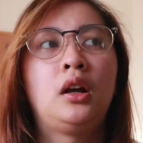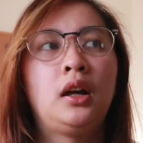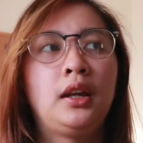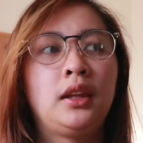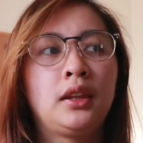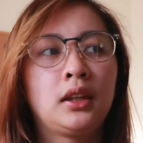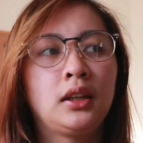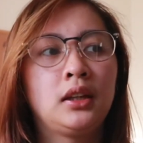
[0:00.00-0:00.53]

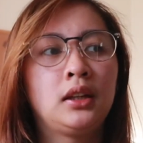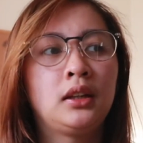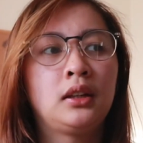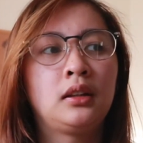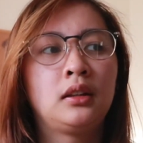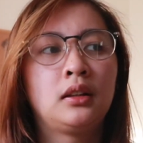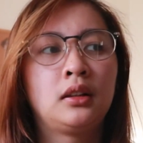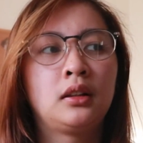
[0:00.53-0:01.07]
And
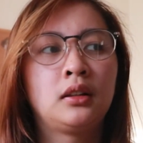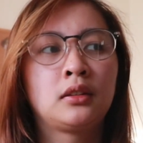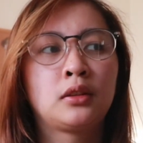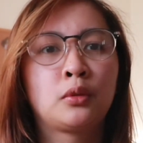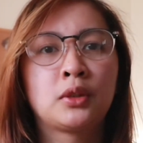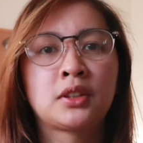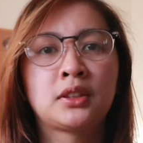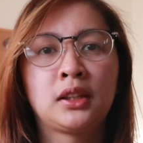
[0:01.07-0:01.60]
then there
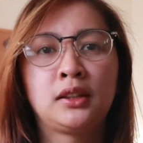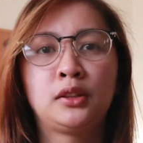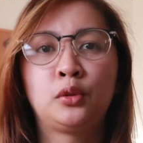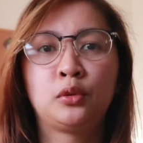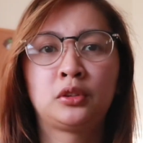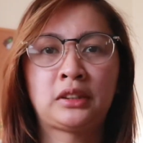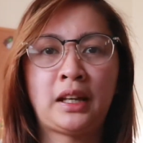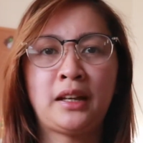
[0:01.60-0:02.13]
was still
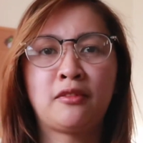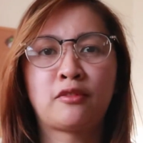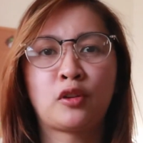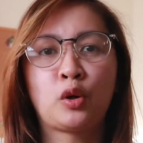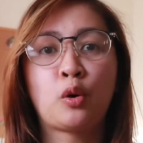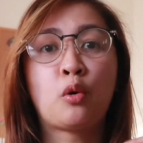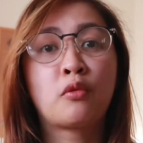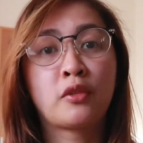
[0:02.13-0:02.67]
no time for
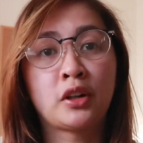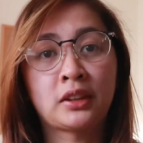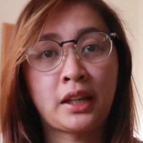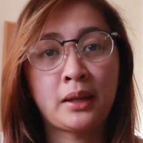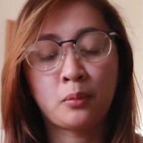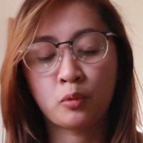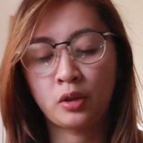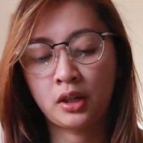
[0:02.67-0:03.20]

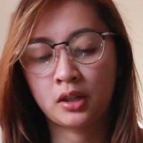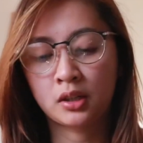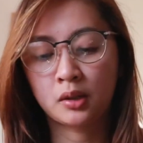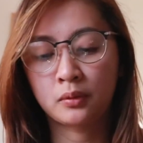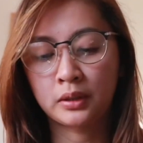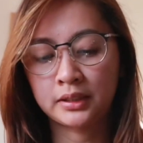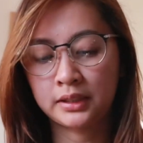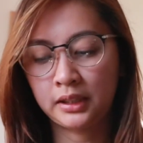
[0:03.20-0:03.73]
overtime work.
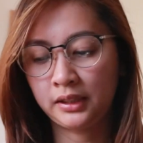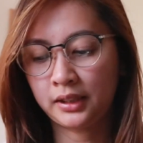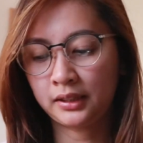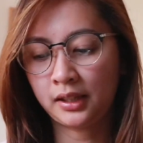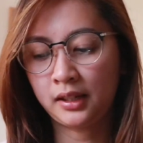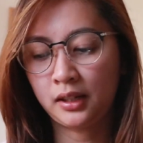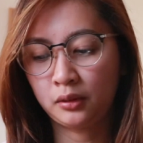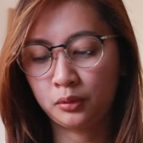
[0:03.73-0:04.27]
We're still not
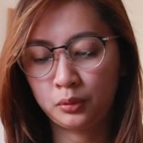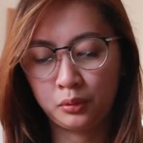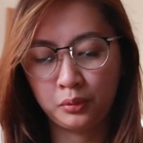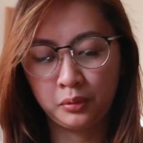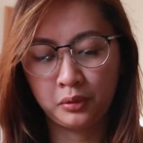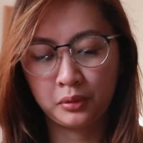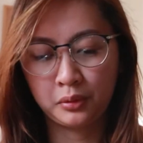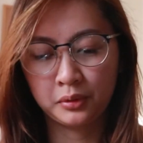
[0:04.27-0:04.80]
allowed to
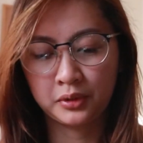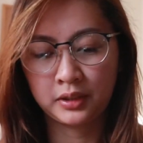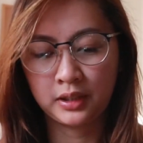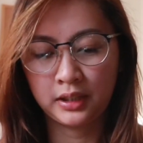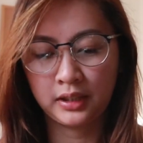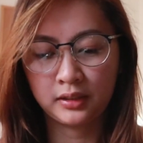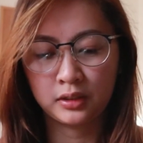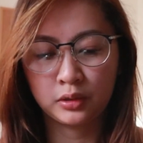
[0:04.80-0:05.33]
do those
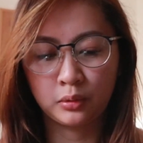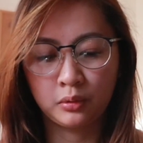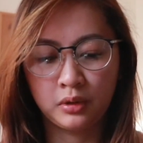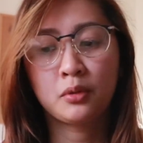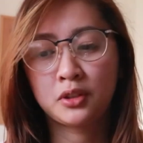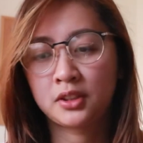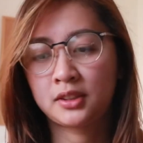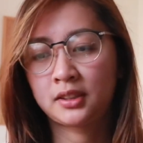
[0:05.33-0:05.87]
things, so
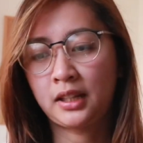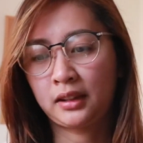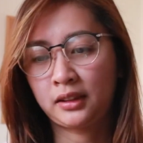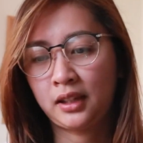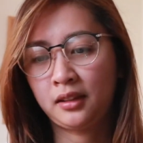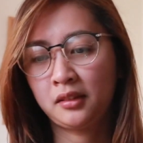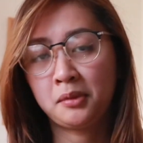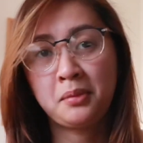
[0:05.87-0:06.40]
we're just
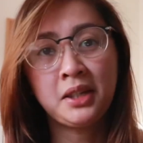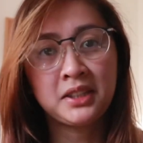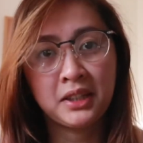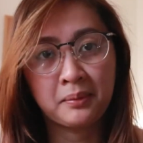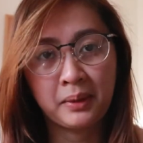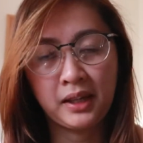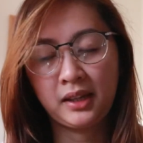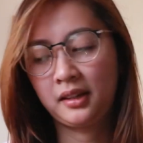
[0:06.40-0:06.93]
getting the
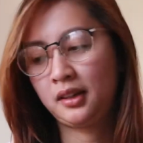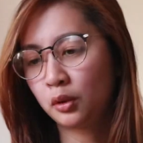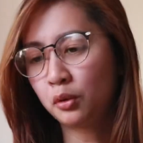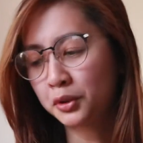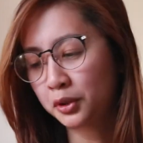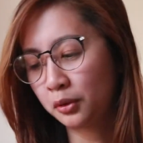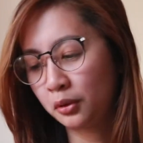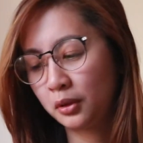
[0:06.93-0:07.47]
basic pay.
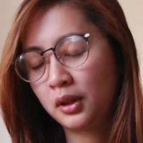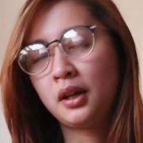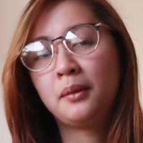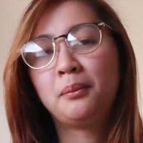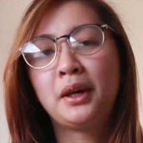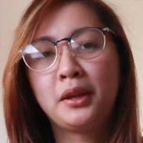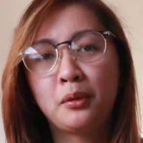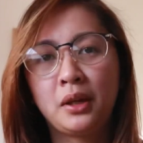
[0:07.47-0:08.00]
Also,
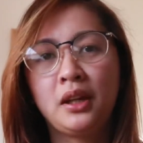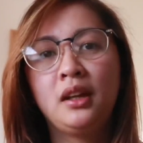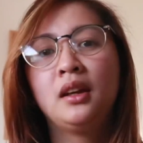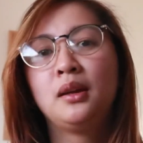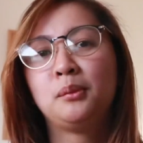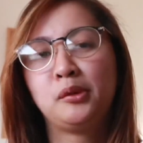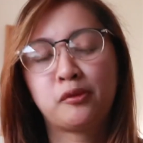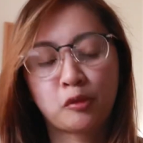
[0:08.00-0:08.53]
by the way,
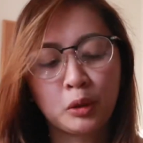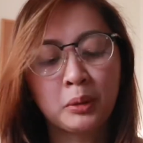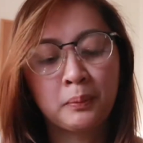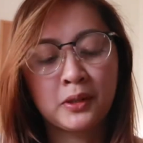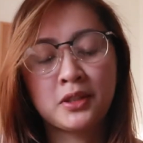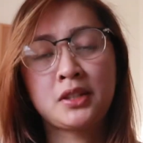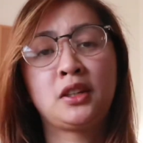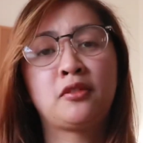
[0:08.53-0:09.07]
before we
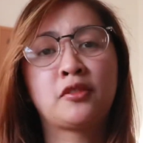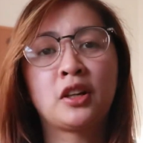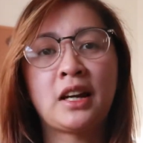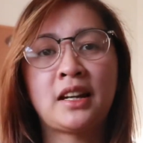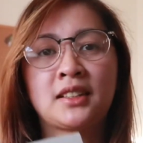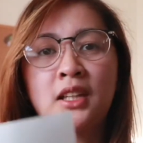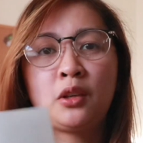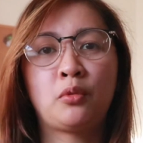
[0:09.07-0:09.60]
proceed, if you're
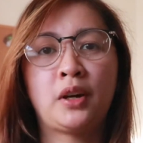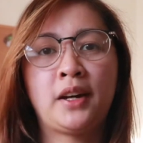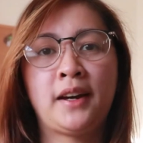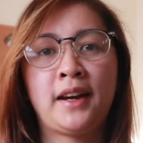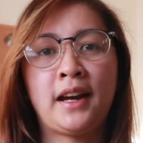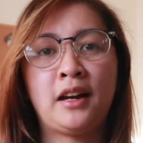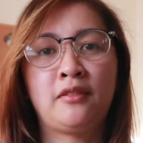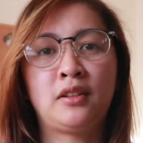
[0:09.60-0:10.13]
asking why I
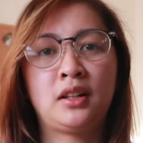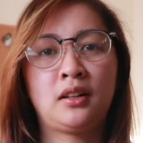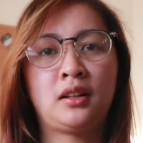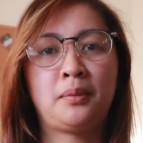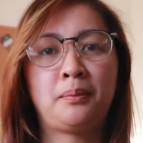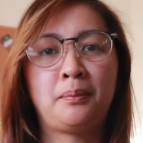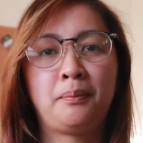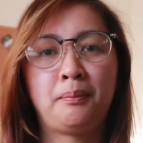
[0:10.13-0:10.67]
have a
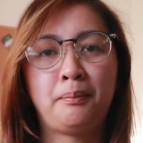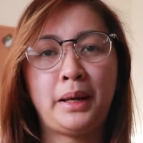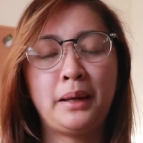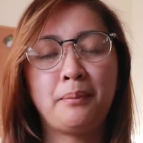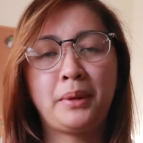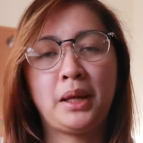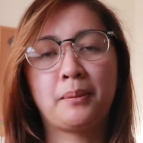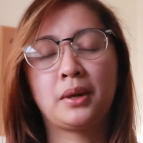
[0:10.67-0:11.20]

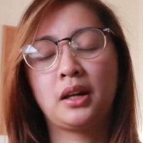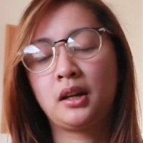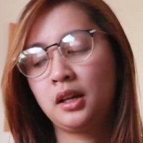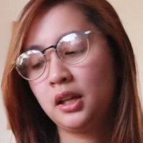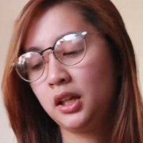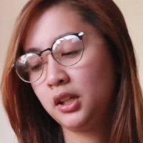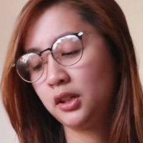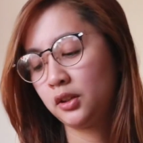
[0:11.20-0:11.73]
pad paper,
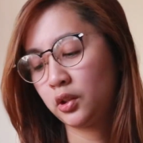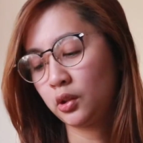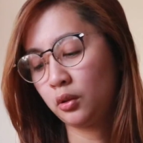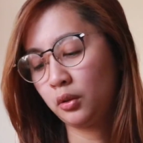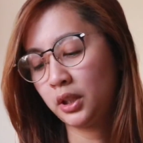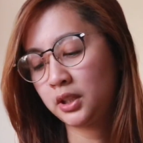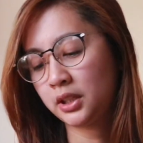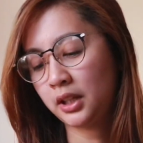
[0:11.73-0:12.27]
so
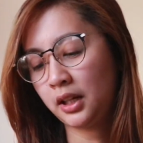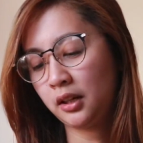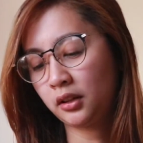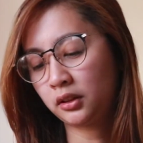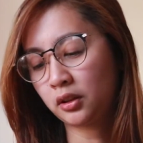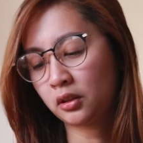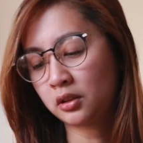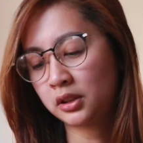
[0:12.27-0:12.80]
it's
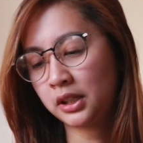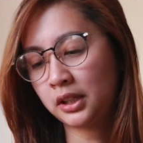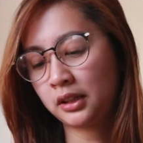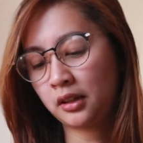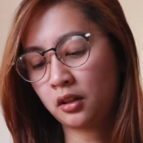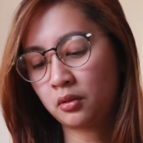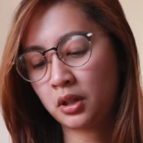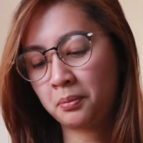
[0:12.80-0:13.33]
electronic
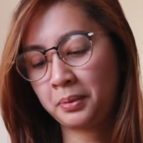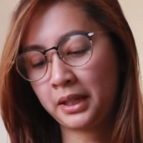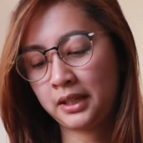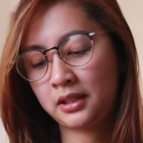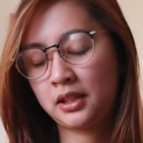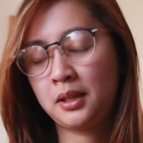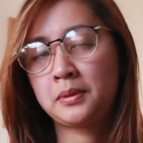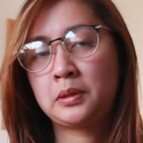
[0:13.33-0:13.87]
now, or pay
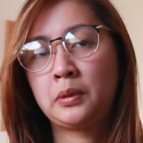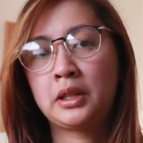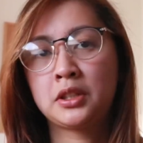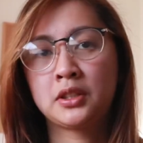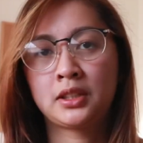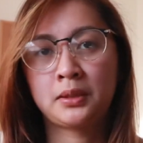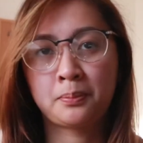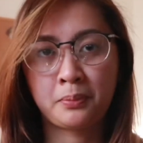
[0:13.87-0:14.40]
slips, you can
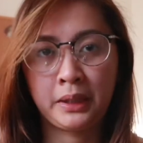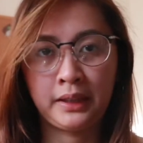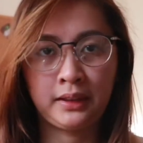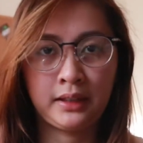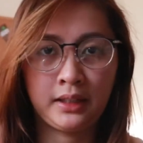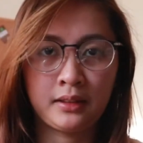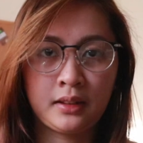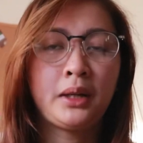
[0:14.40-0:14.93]
just print
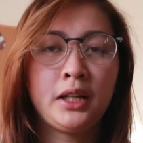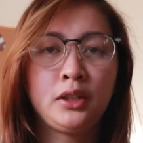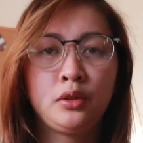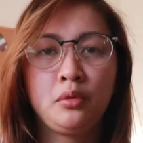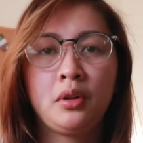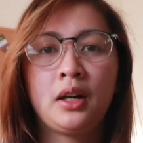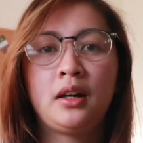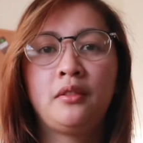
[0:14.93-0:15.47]
it. I
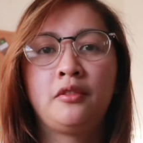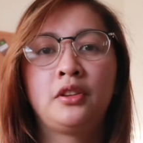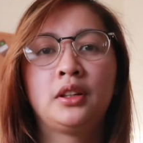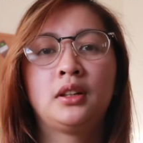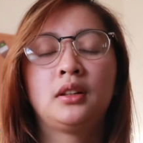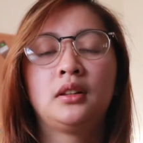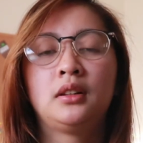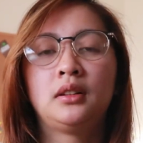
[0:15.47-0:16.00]
do have
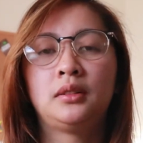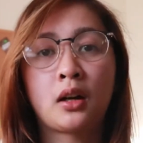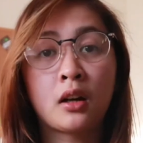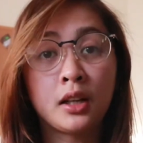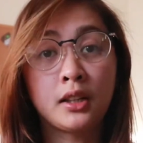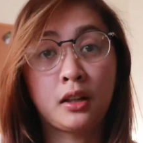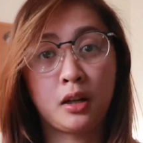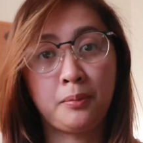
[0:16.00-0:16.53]
the
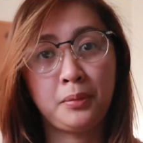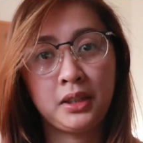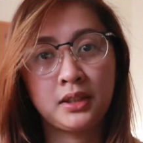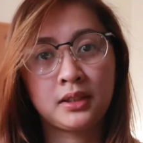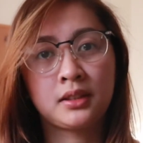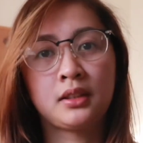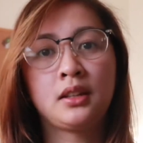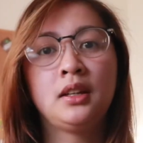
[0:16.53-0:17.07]
hard
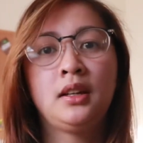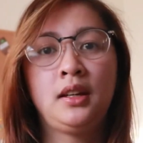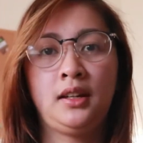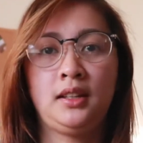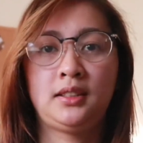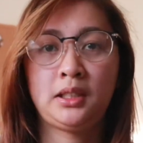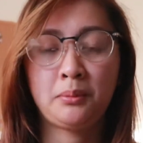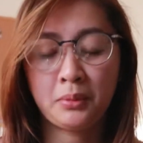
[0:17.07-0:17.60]
copies.
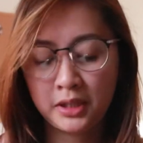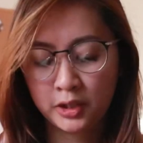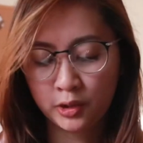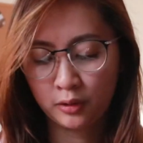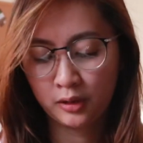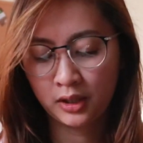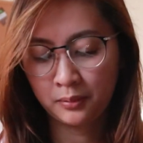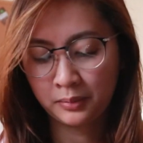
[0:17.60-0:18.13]
It's in my
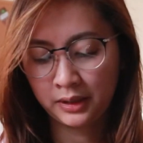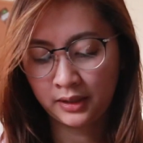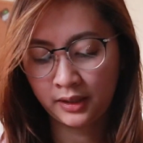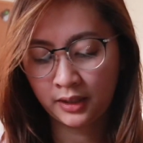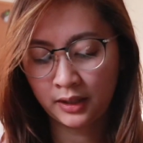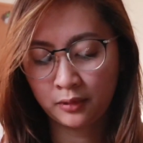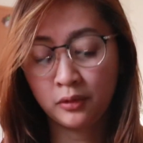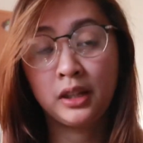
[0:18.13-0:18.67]
drawer, but I
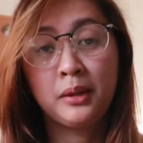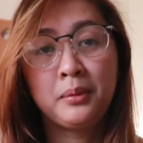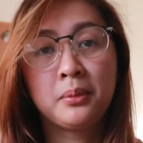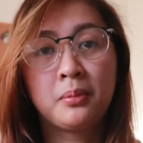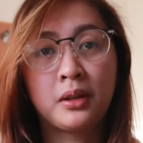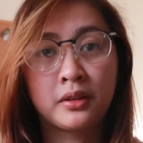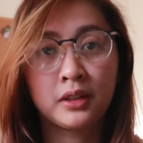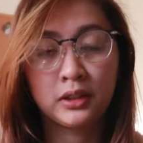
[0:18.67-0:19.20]
can't really be
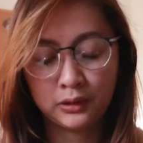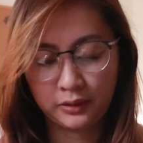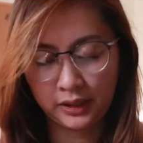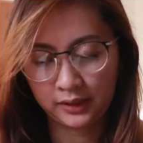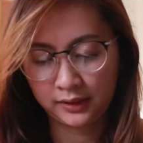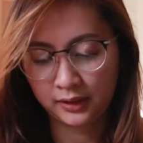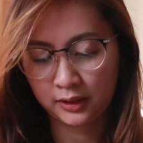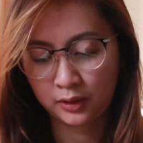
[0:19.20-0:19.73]
bothered to
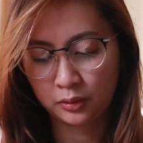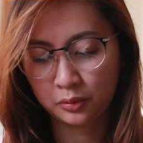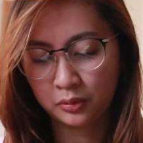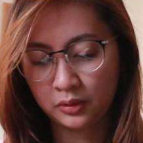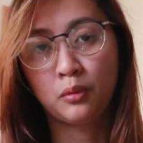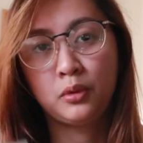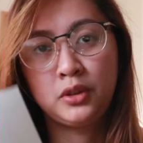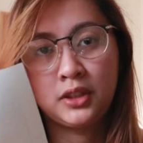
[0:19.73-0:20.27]
get it,
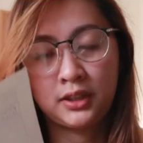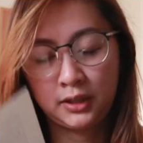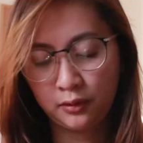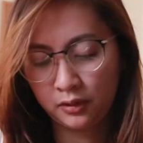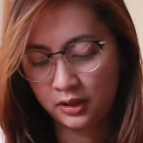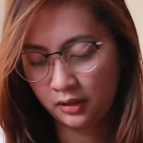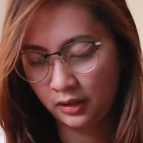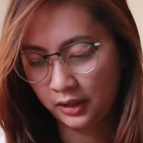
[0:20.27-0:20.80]
so we just
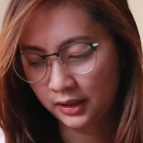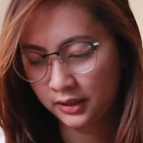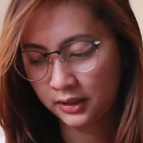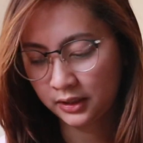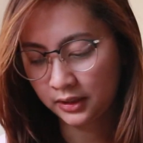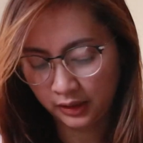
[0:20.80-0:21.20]
use this.